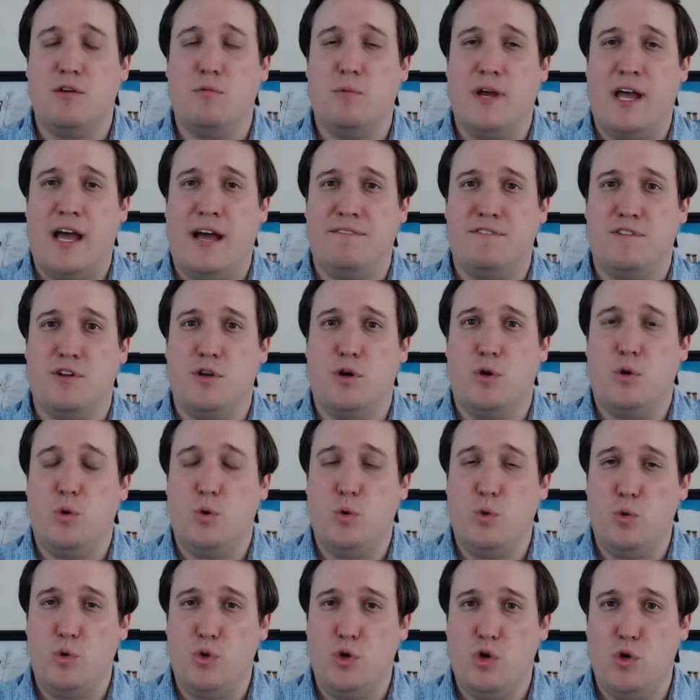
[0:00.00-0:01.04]
We have to know
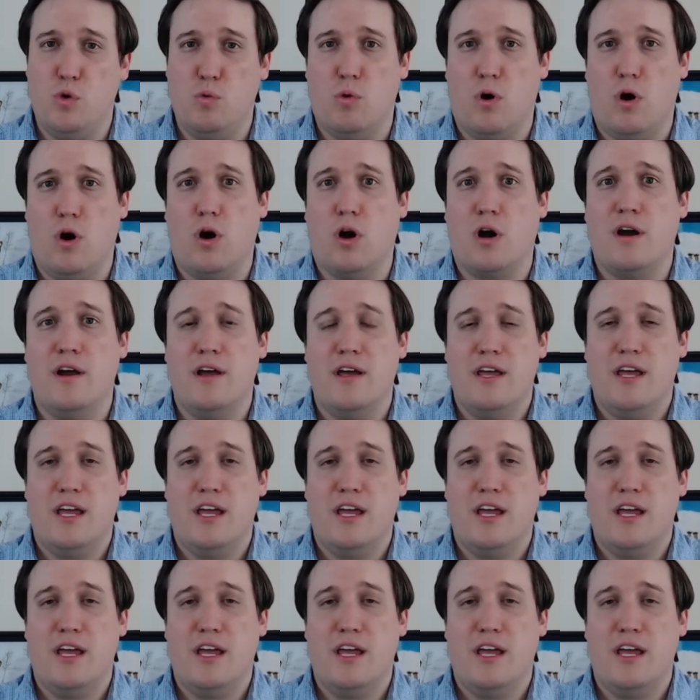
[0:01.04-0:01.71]
who you are